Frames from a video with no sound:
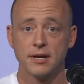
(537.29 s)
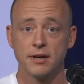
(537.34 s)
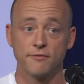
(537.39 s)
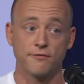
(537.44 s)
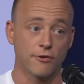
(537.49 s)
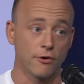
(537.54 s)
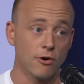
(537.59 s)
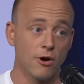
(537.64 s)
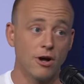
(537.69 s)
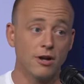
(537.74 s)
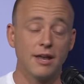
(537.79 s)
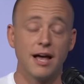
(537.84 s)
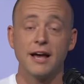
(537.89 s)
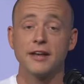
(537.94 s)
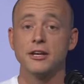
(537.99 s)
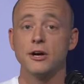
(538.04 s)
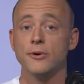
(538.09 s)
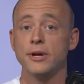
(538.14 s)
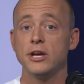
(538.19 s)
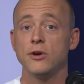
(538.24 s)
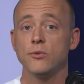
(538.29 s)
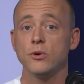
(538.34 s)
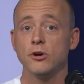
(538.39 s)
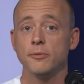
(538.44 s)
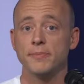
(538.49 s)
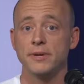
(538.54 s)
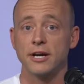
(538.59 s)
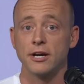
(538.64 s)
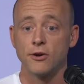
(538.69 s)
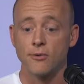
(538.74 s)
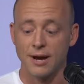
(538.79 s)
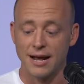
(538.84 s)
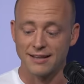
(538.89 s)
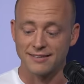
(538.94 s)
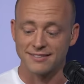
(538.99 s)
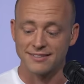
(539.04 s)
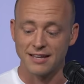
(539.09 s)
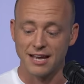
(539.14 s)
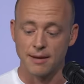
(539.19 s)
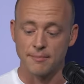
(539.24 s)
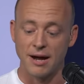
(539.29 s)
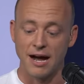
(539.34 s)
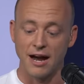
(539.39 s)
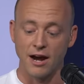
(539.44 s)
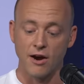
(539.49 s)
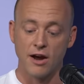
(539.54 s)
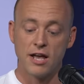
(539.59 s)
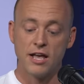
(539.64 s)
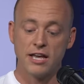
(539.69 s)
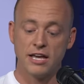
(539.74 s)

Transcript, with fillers: For all I know, he will be a Grand Slam hire.